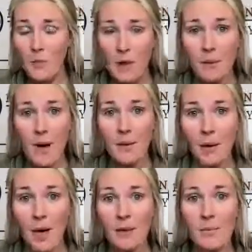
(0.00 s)

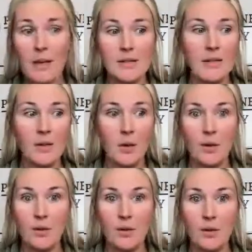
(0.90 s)
mind-body medicine, where
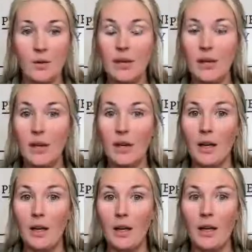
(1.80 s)
you're doing,
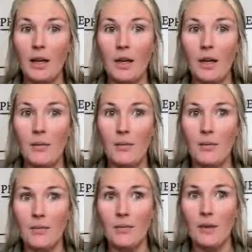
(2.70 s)

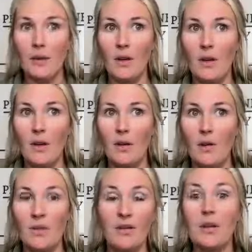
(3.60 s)

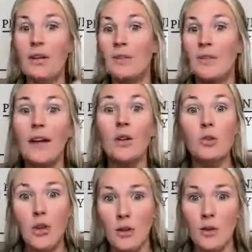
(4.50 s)
shifting the vagal
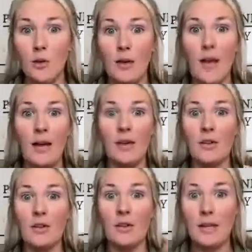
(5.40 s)
tone, and
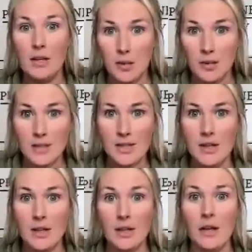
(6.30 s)
you're
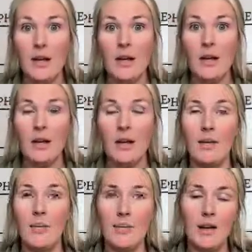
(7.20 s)
decreasing
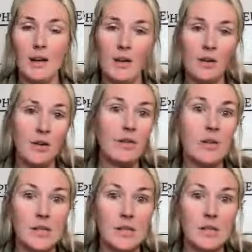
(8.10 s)
the
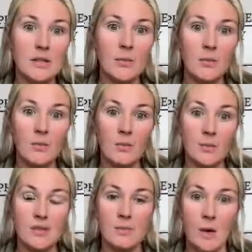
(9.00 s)
nervous system
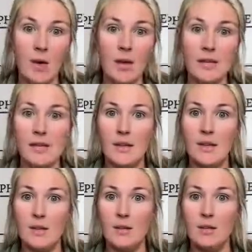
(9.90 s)
response, and
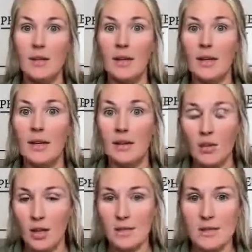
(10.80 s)
you're looking at
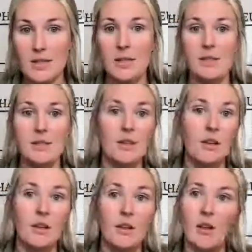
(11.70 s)
toxins, and
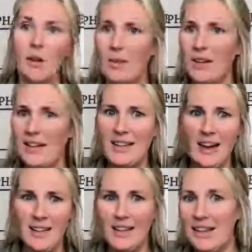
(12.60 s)
you're really
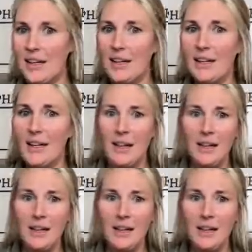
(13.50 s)
kind of getting